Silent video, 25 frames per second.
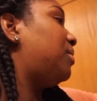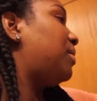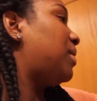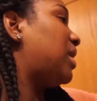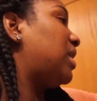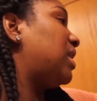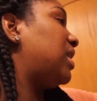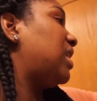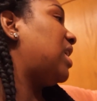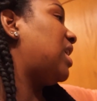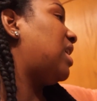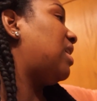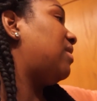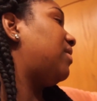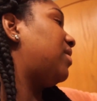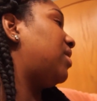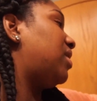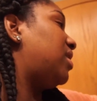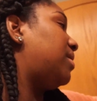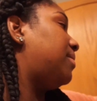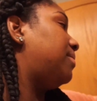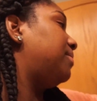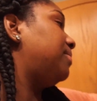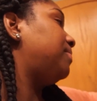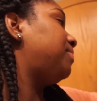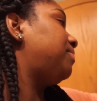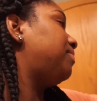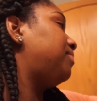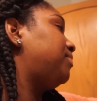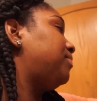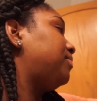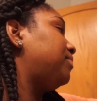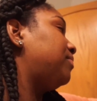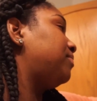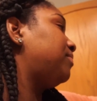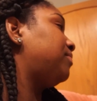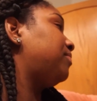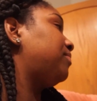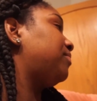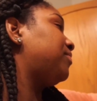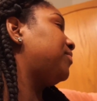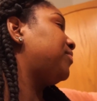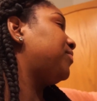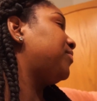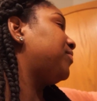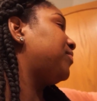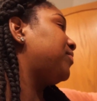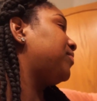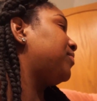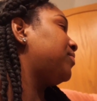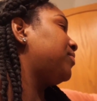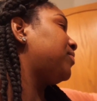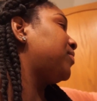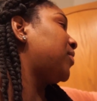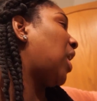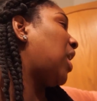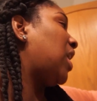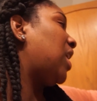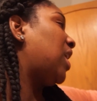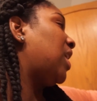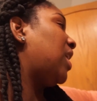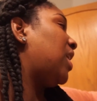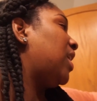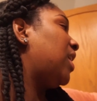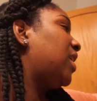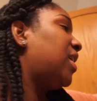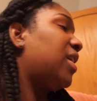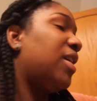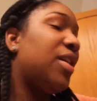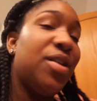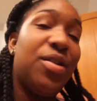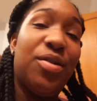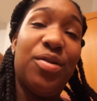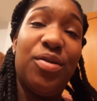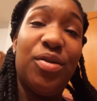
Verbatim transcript: probably have um, she said,